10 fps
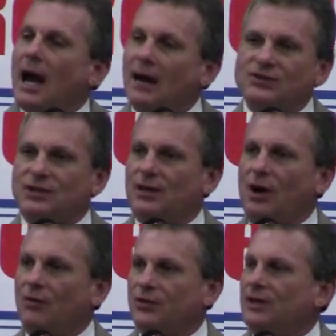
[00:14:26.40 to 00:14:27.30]
I've said
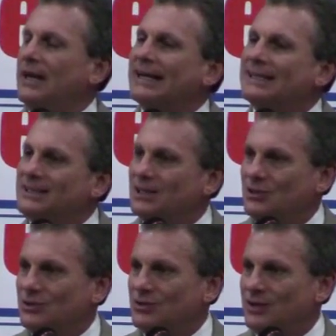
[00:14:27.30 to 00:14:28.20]
often and I
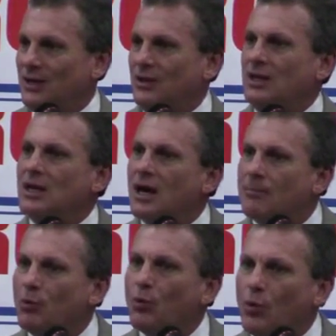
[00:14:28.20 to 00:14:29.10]
continue to say the
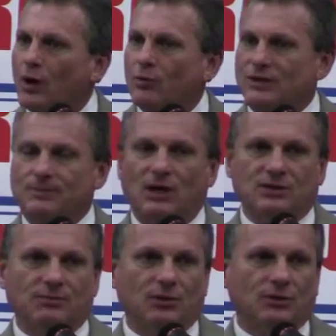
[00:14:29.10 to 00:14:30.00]
number one
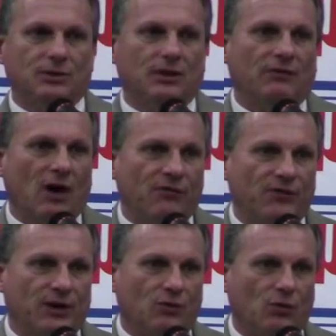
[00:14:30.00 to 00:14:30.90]
responsibility of our
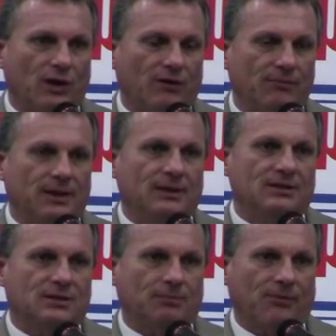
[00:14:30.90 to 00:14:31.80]
federal government
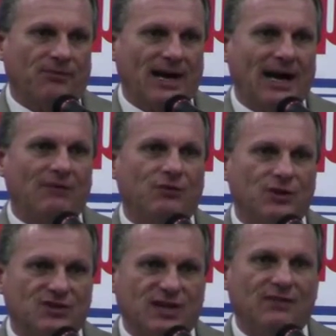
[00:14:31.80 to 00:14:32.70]
is to provide for
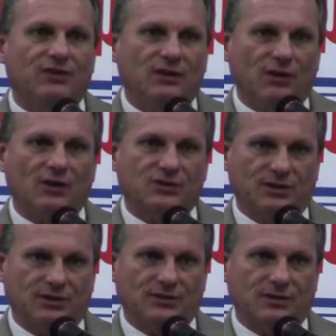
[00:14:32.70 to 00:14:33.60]
the safety of our
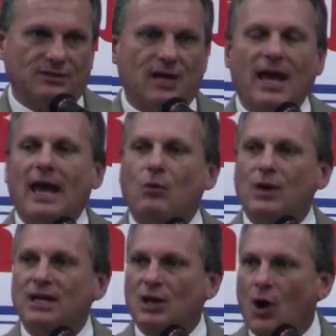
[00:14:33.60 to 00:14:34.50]
citizens, and
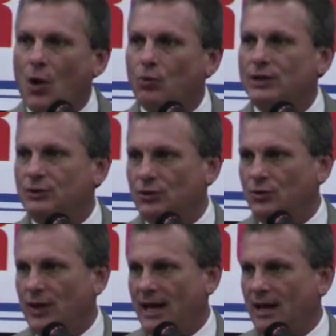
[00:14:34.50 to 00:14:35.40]
we can only
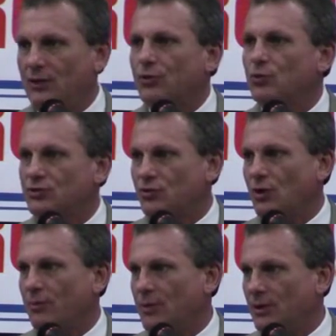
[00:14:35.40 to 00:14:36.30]
do that through a
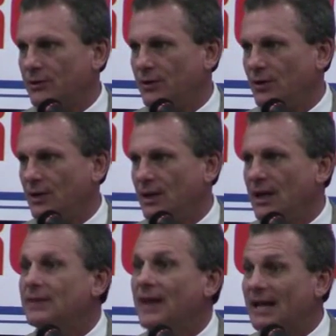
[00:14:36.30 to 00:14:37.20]
strong military.
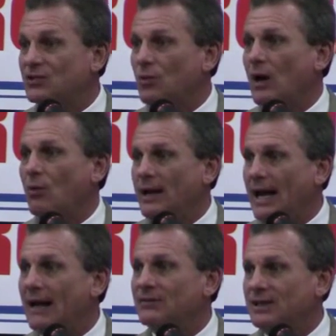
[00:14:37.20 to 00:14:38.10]
That's why we
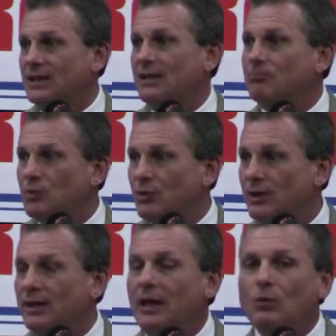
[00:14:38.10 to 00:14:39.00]
have to keep
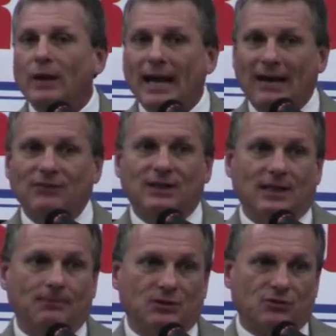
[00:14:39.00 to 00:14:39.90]
Moody, we have
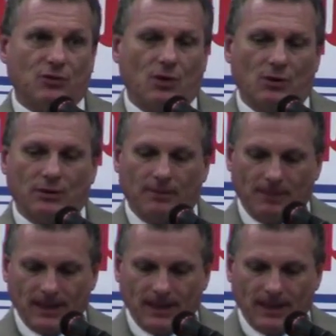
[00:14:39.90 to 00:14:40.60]
to keep it strong.